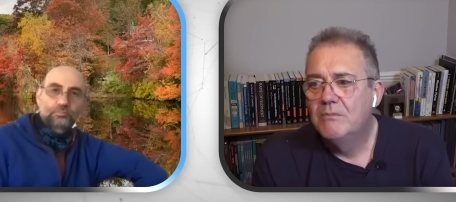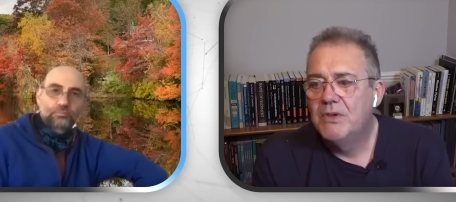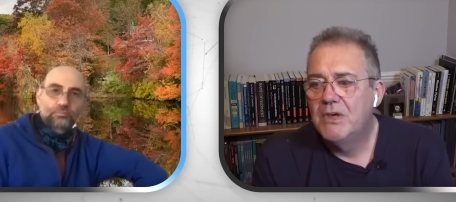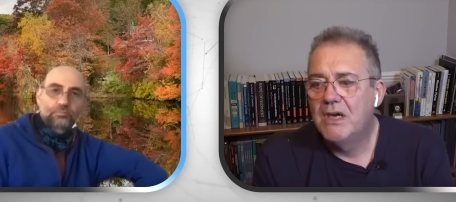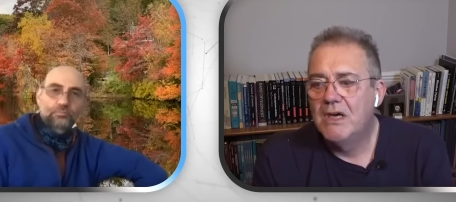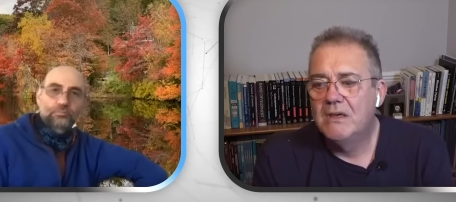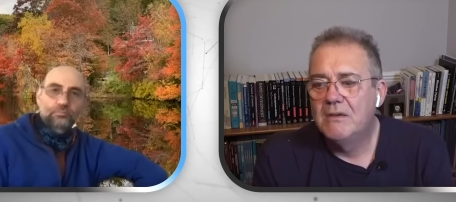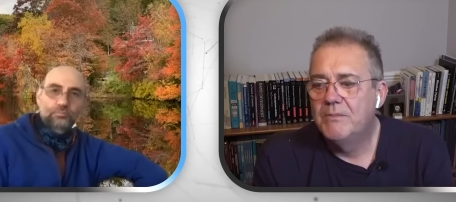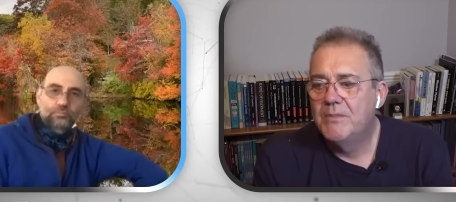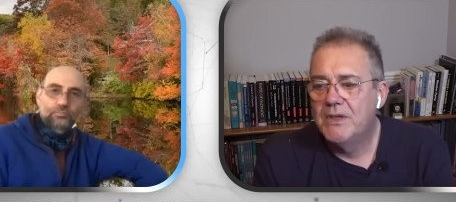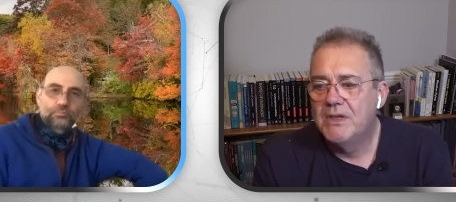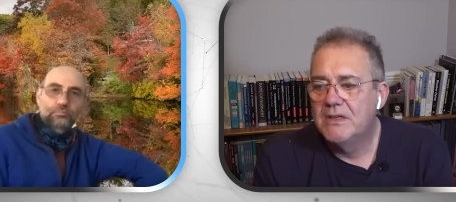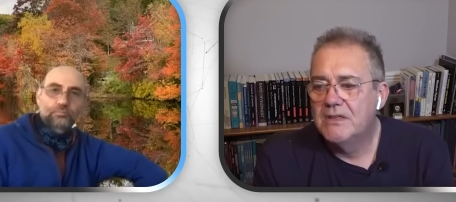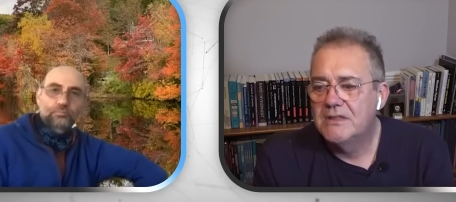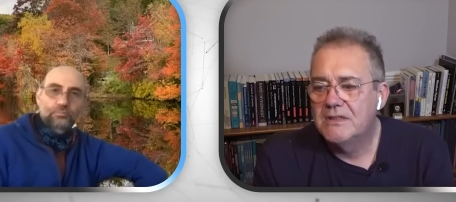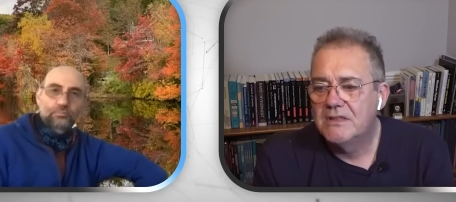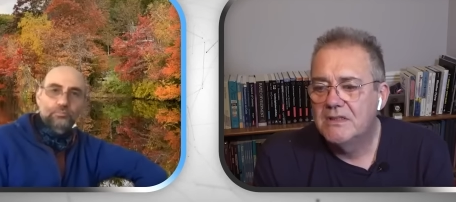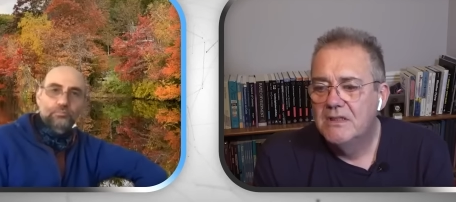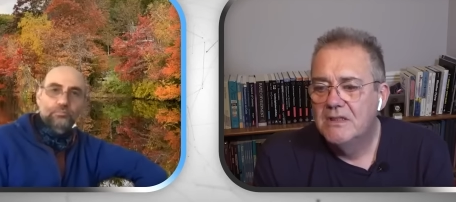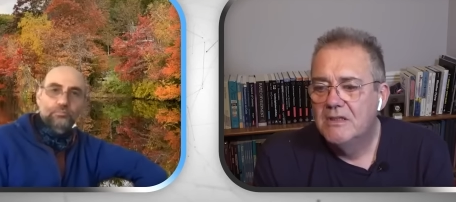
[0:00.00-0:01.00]
Speaker 1: but
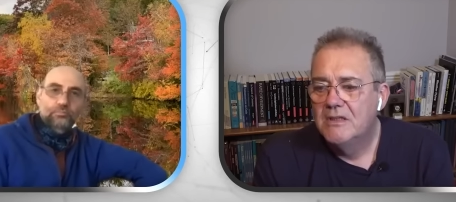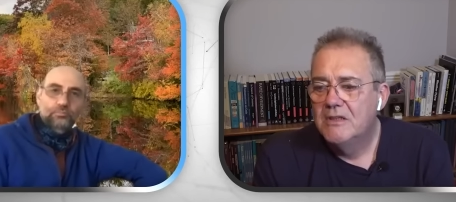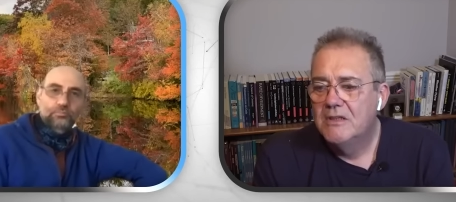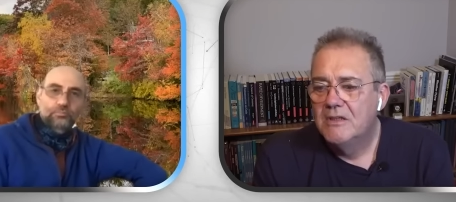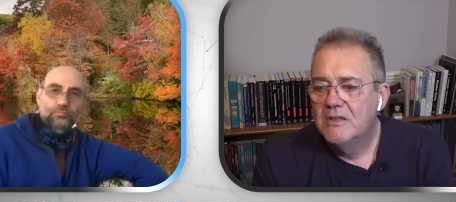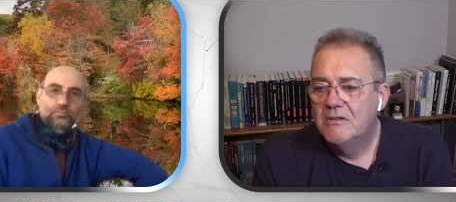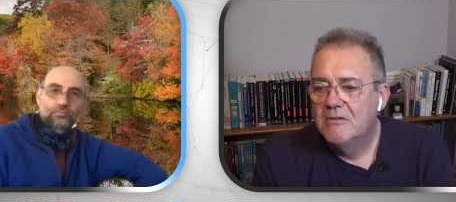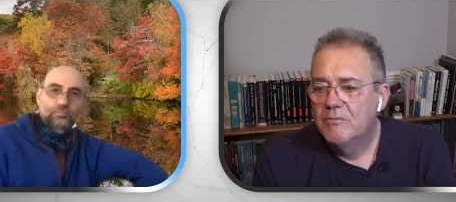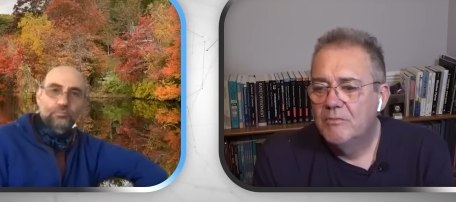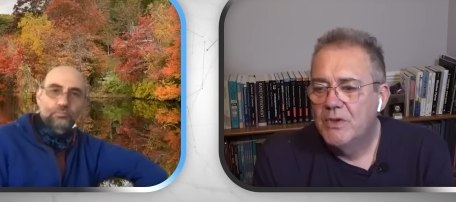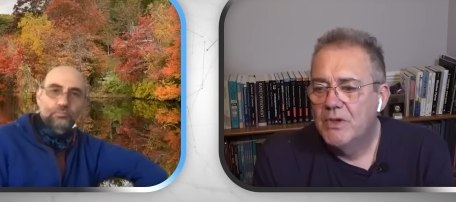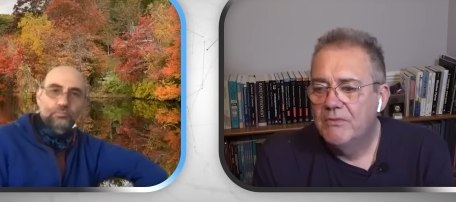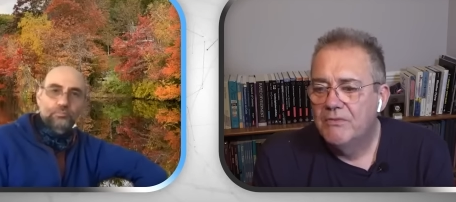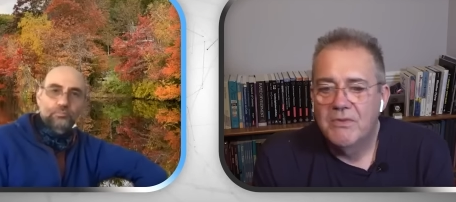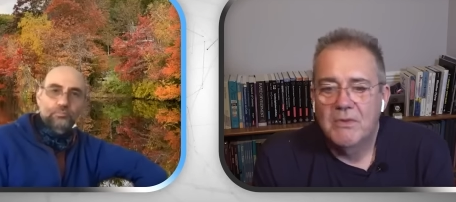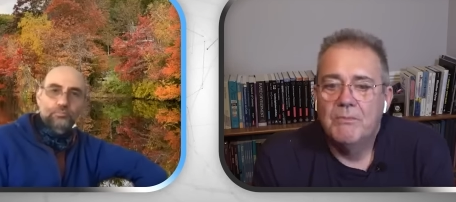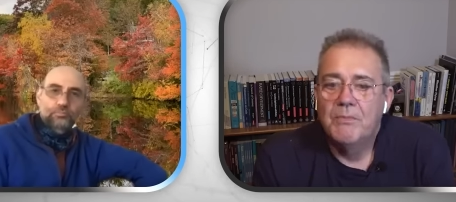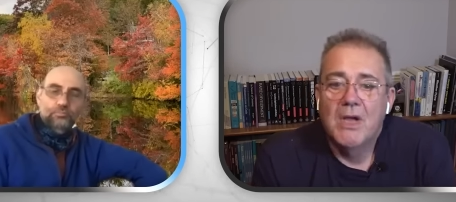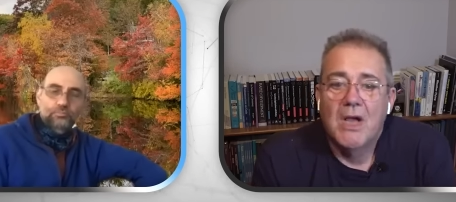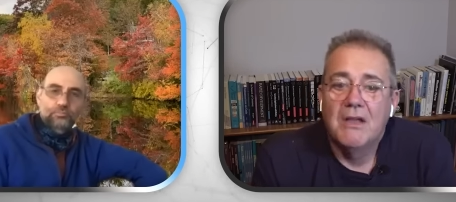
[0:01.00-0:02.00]
but
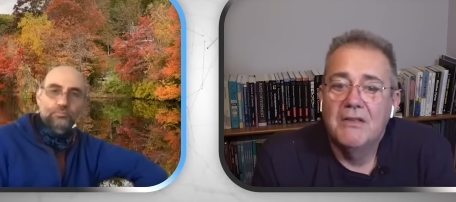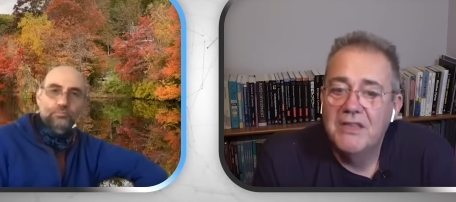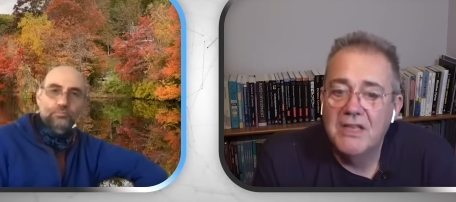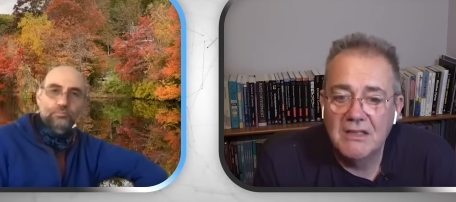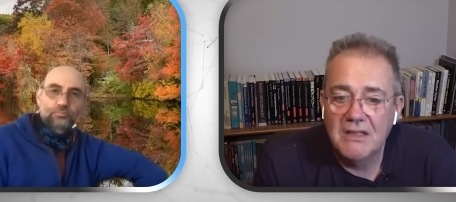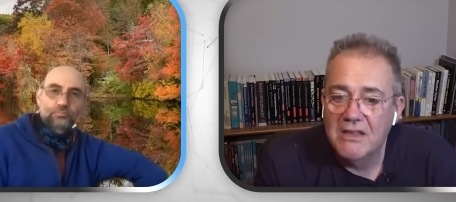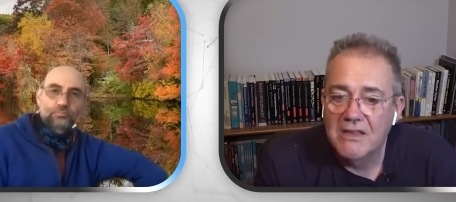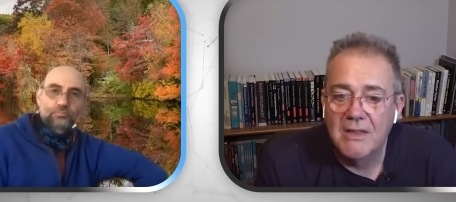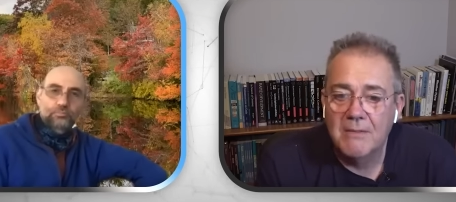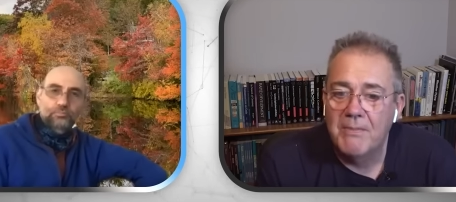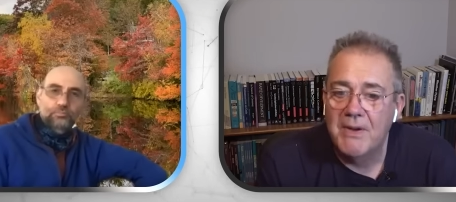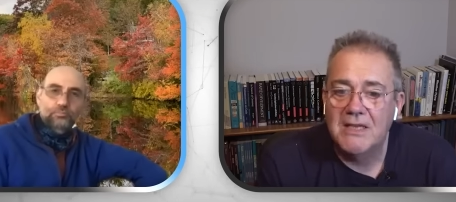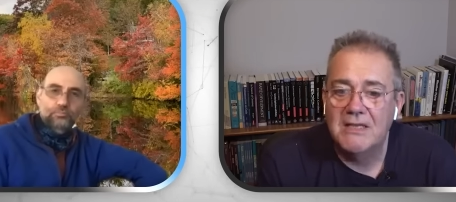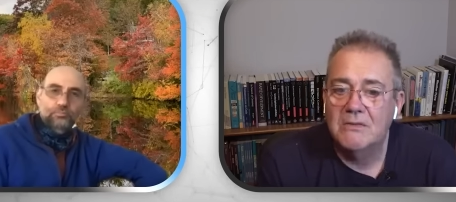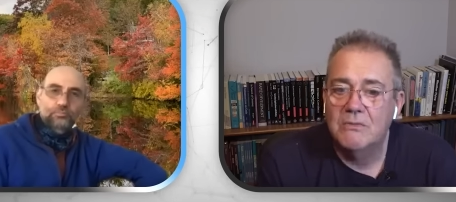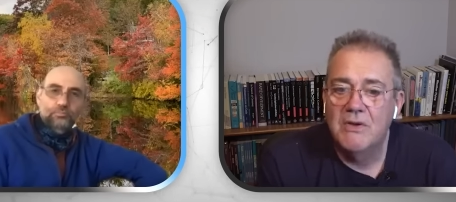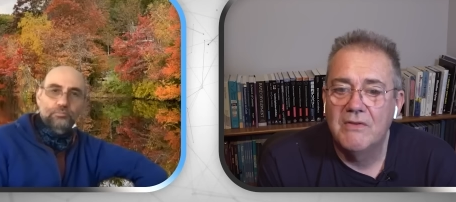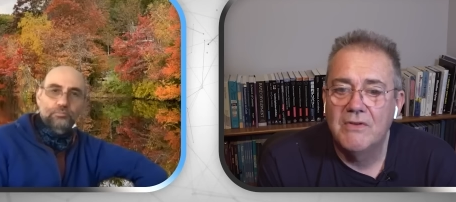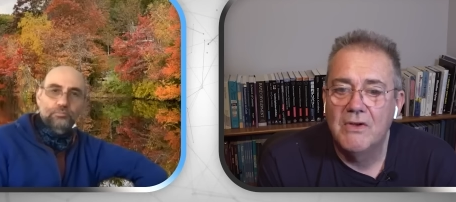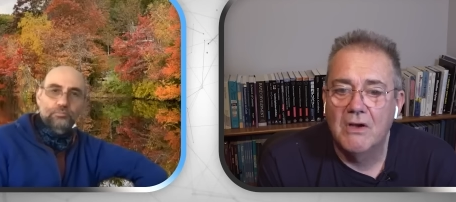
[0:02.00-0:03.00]
but but I think that the
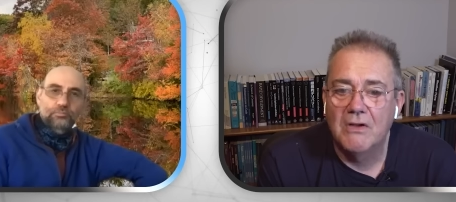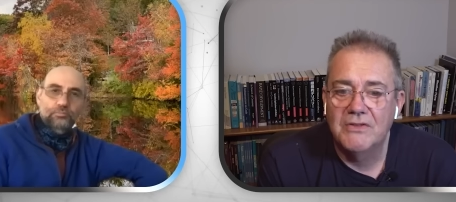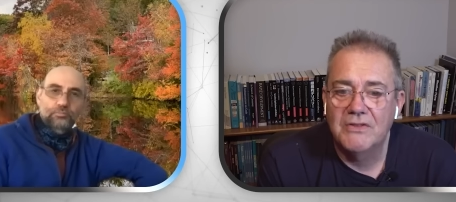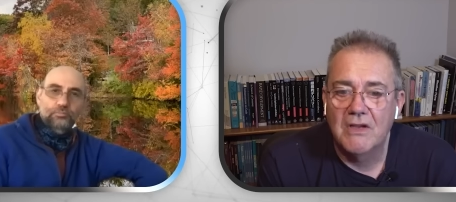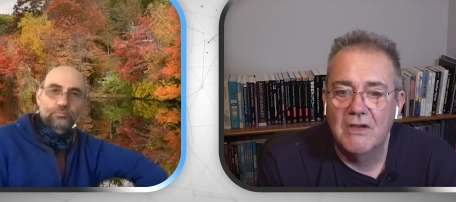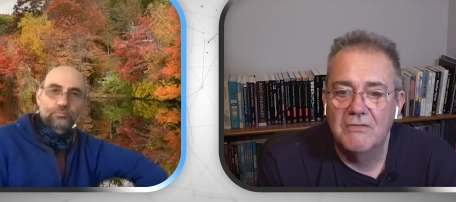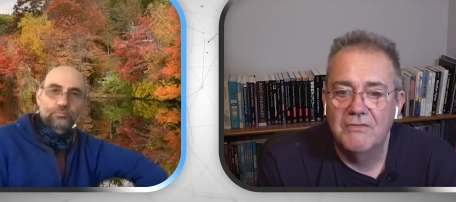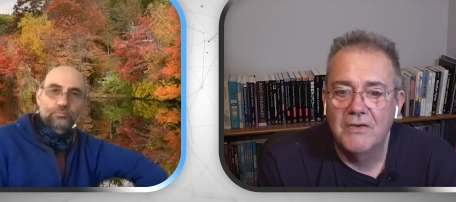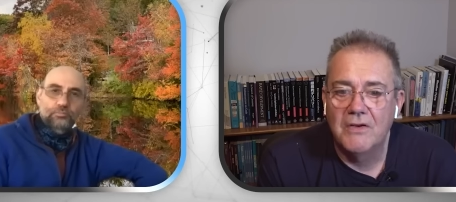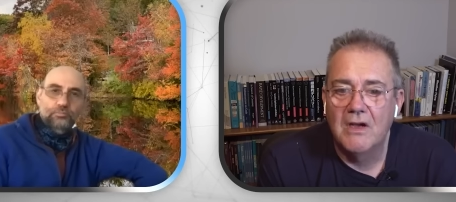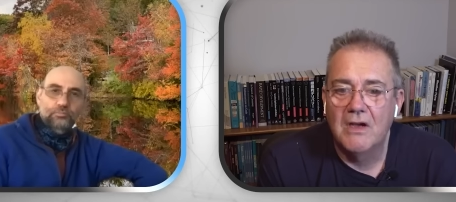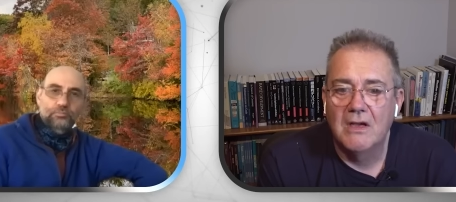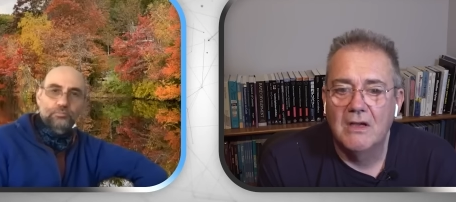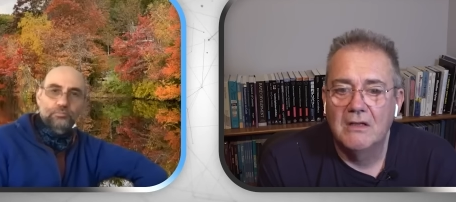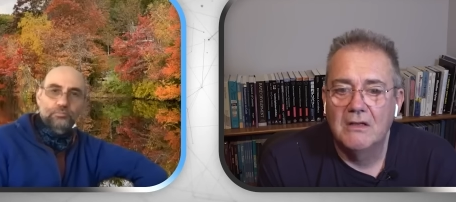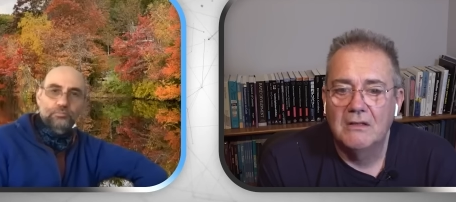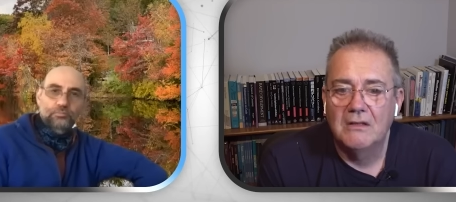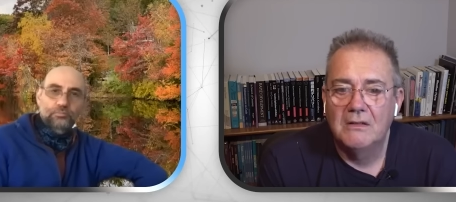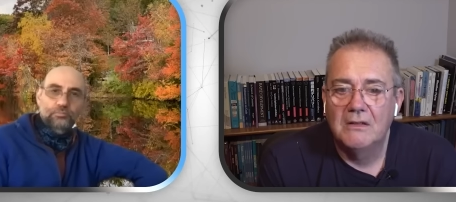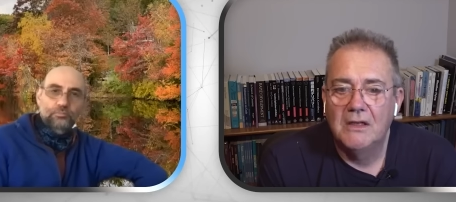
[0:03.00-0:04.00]
best we've got so far.